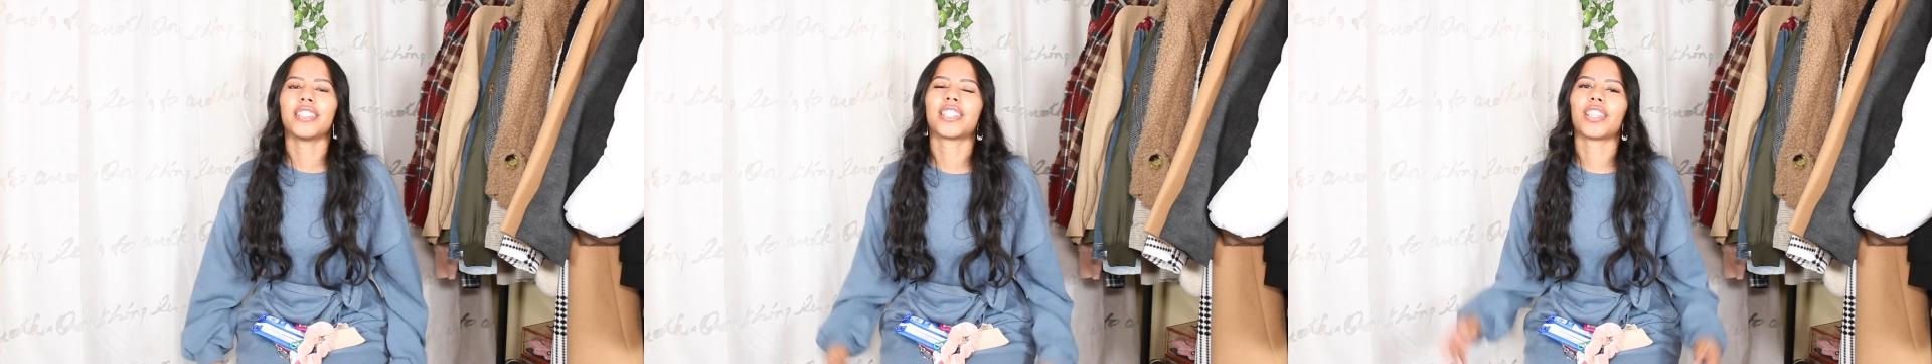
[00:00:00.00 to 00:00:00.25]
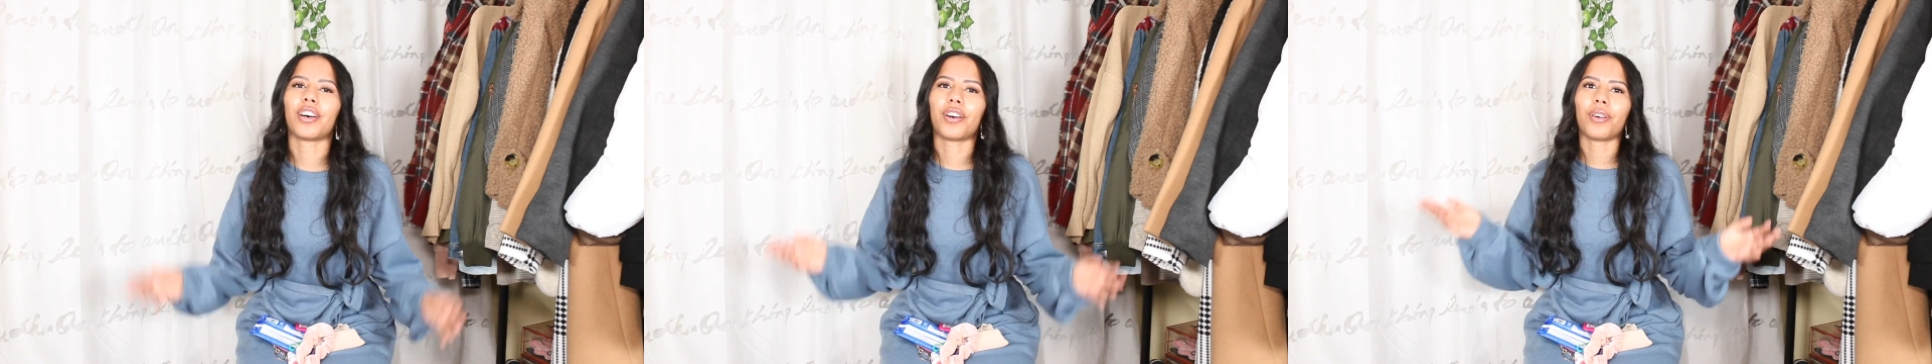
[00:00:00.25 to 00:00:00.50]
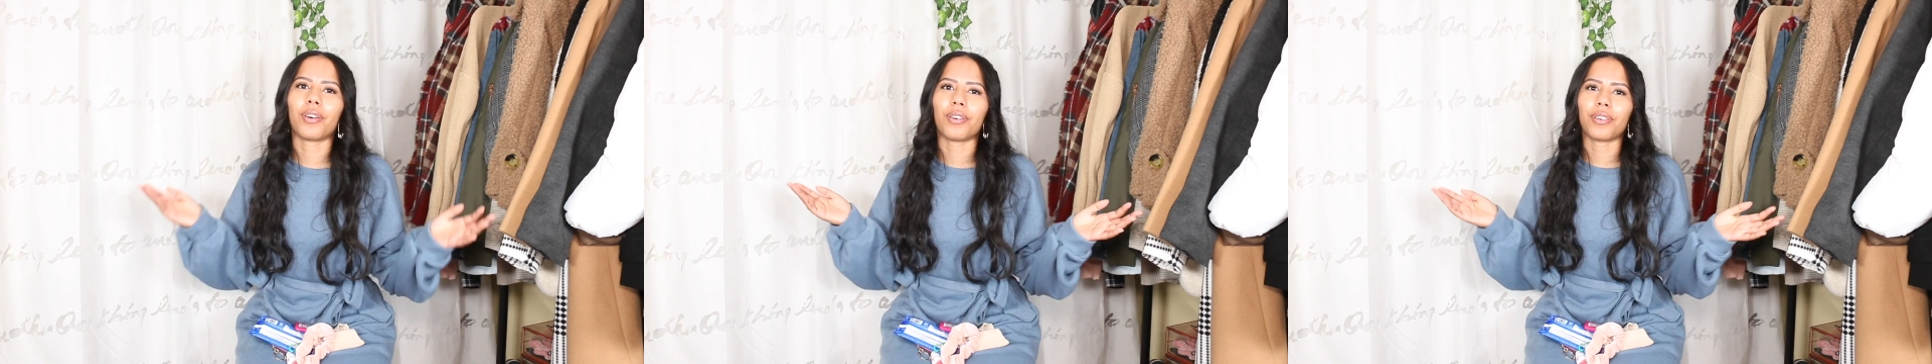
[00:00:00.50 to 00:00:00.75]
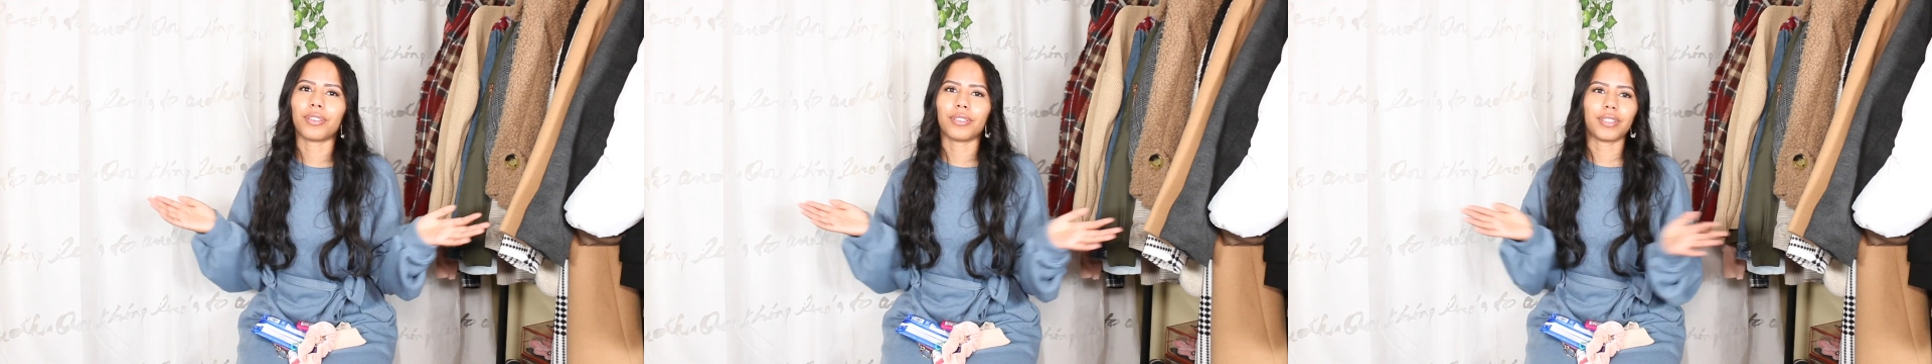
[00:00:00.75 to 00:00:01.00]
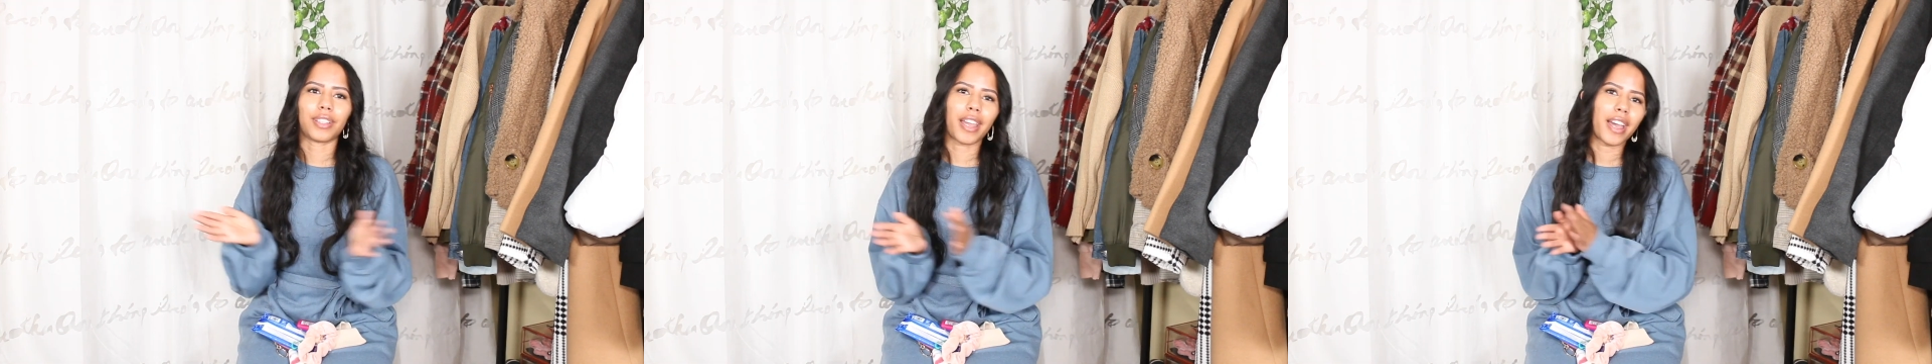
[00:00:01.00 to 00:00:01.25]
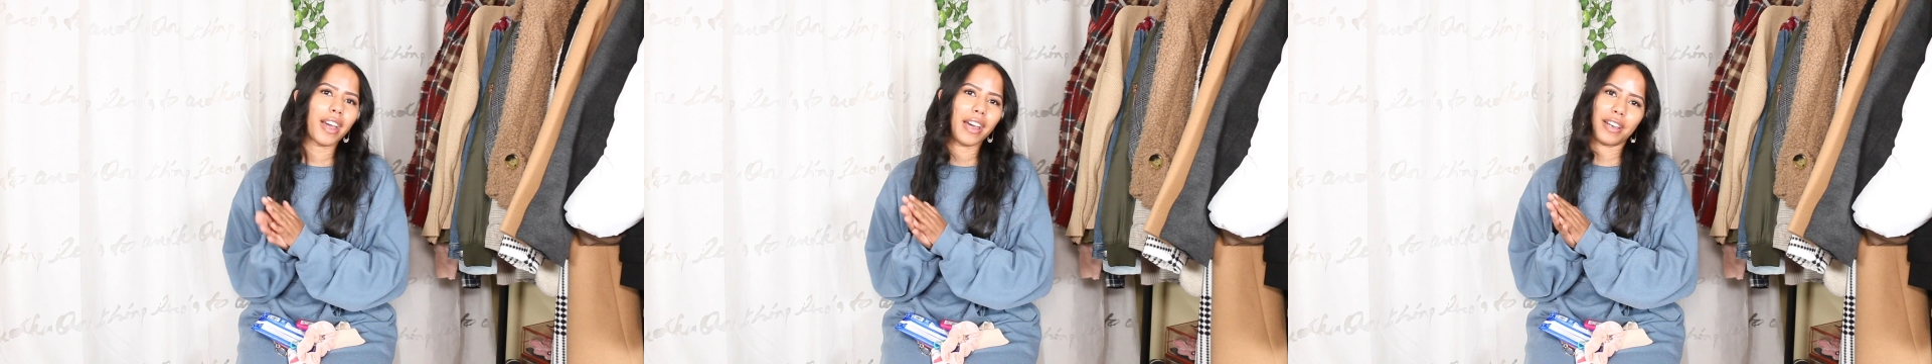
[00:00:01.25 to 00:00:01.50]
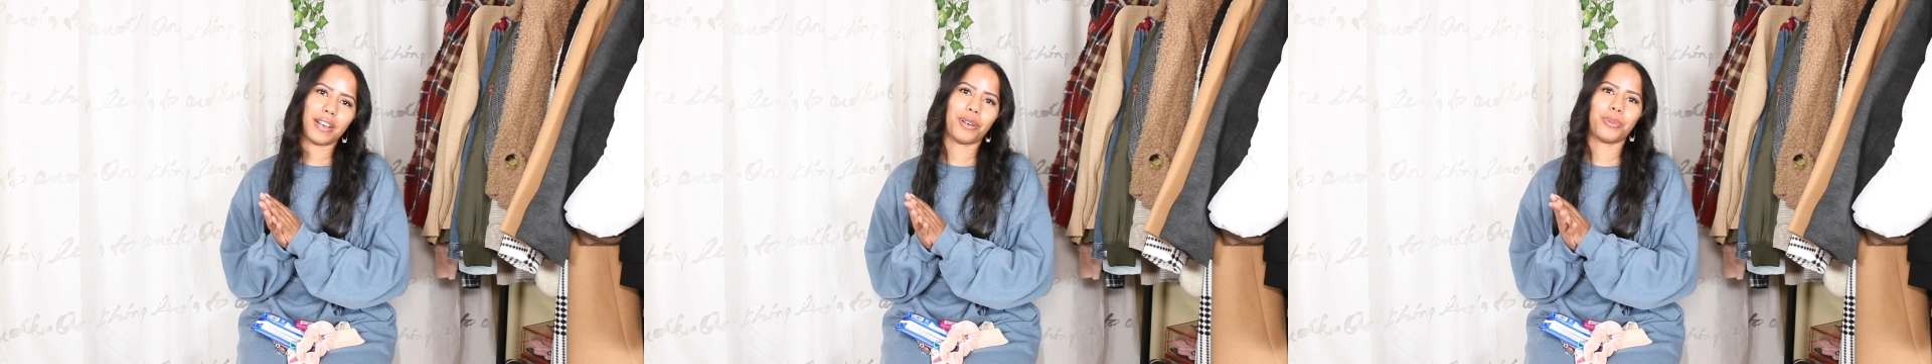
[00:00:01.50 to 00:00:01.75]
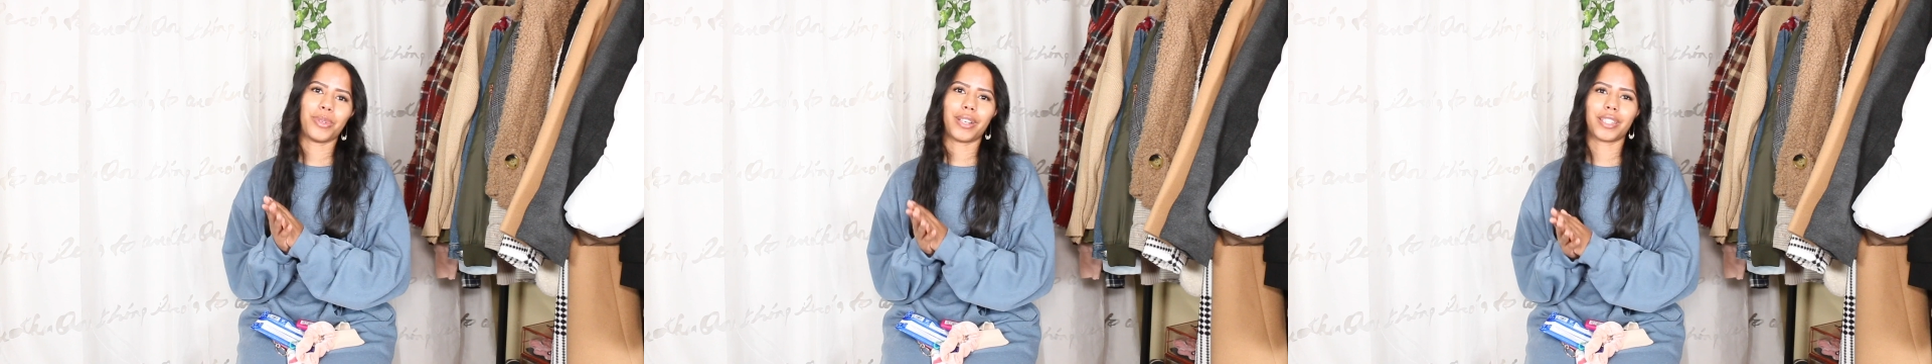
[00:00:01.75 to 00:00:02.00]
so yeah i
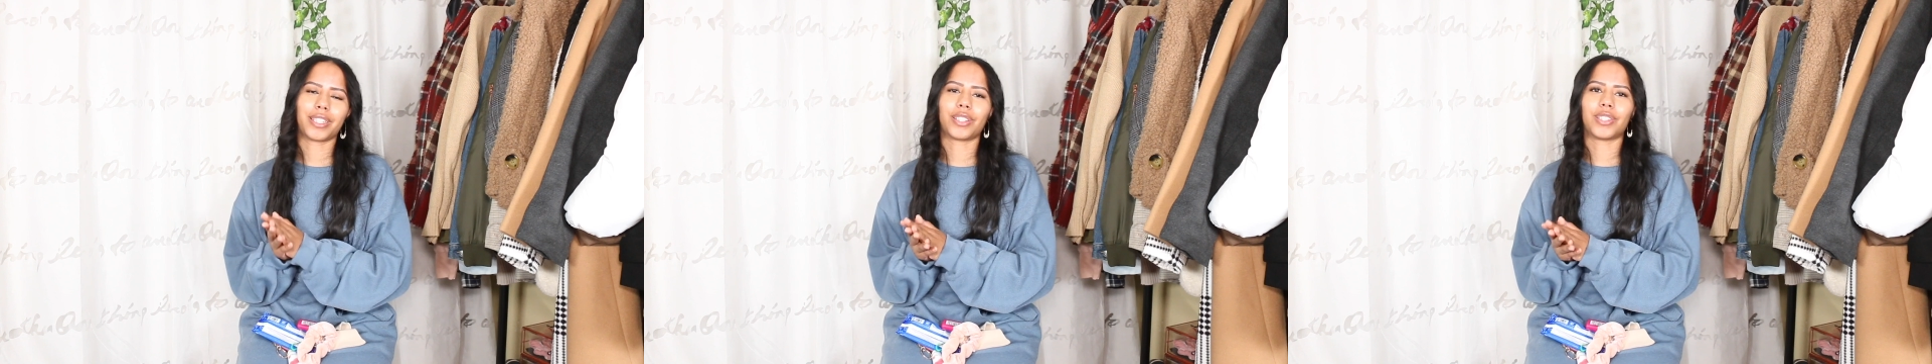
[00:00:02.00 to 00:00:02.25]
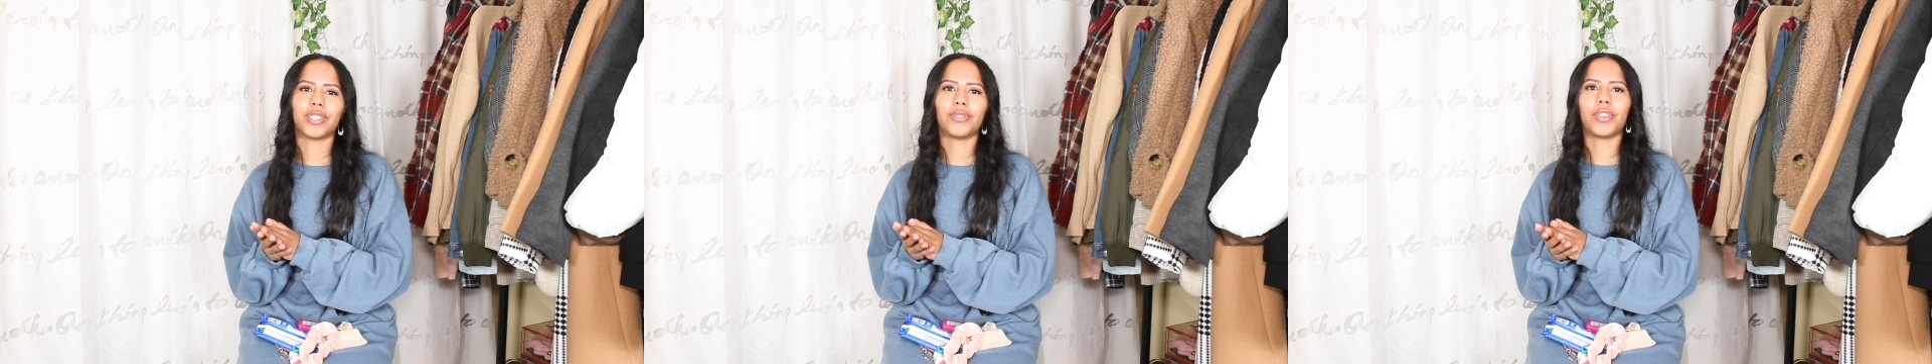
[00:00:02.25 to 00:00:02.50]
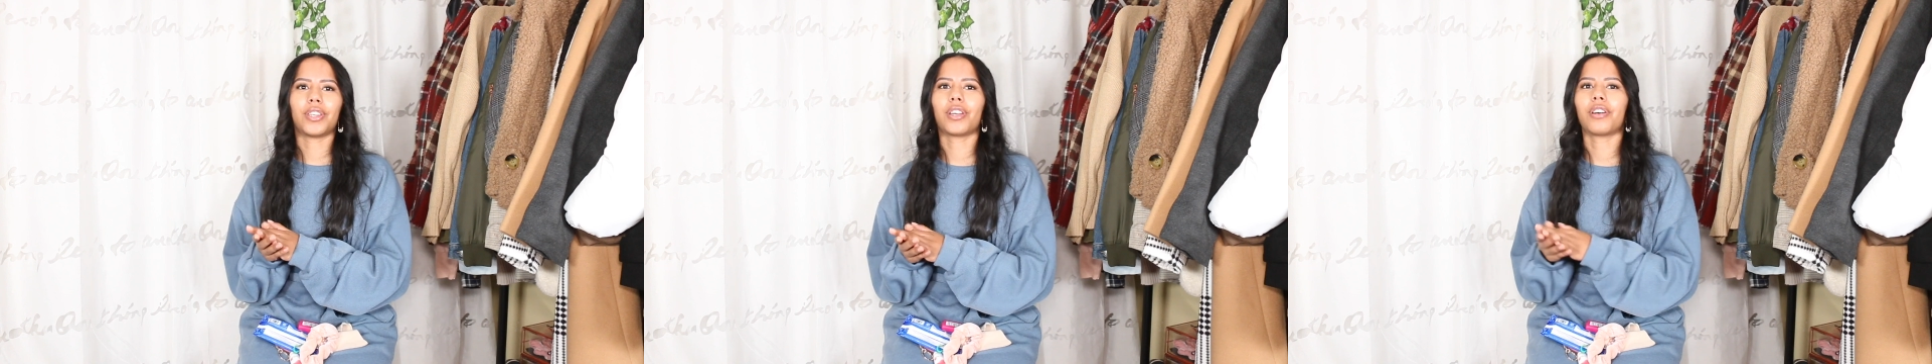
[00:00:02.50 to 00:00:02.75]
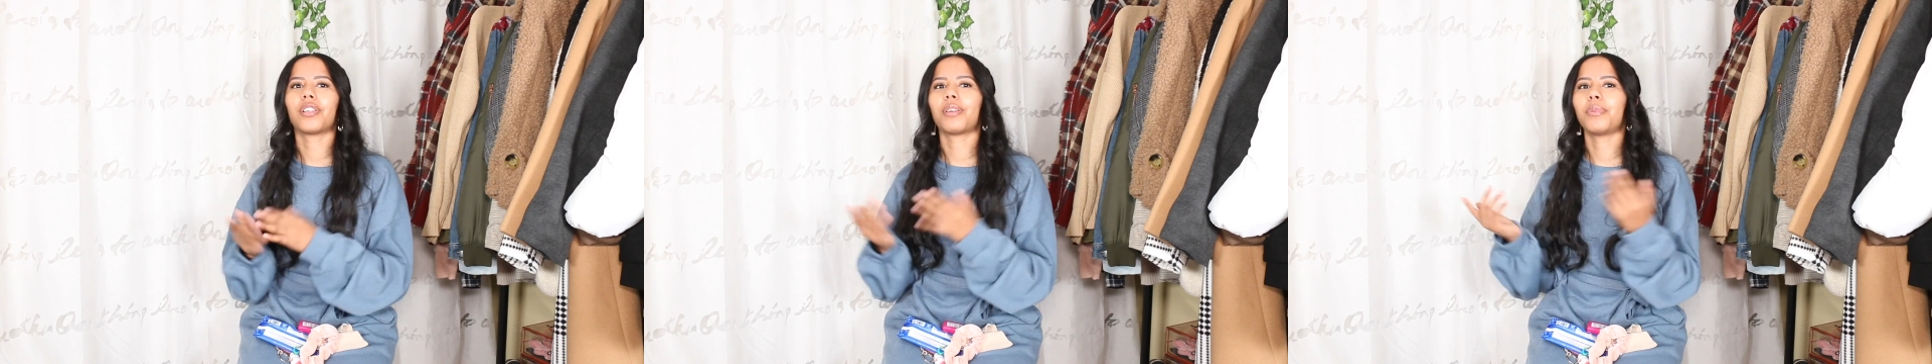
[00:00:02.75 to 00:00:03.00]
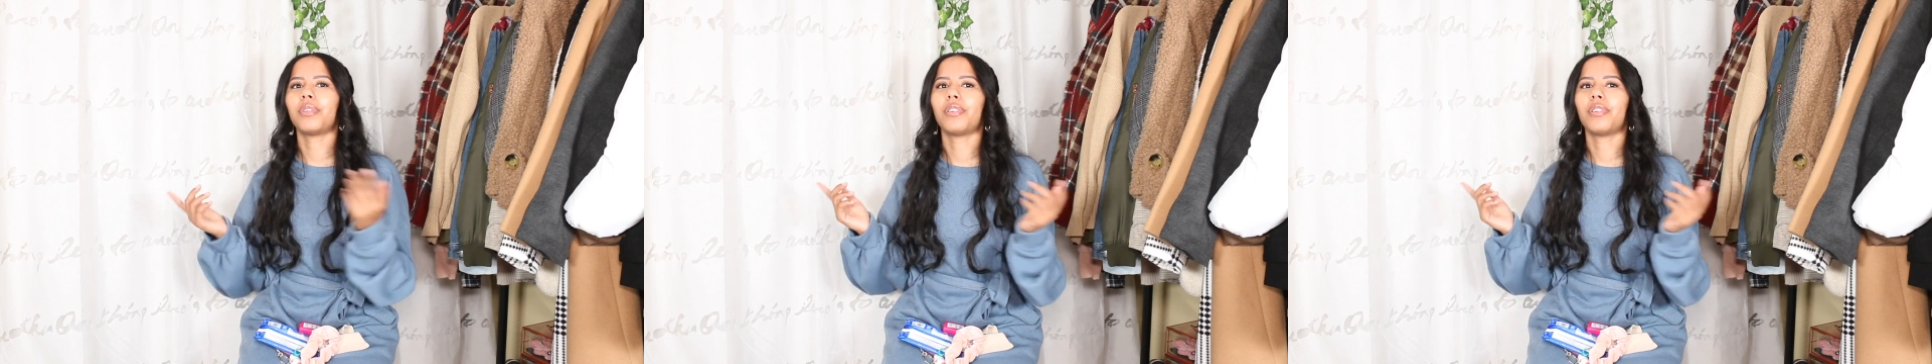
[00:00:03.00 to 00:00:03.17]
hope you guys like this video let me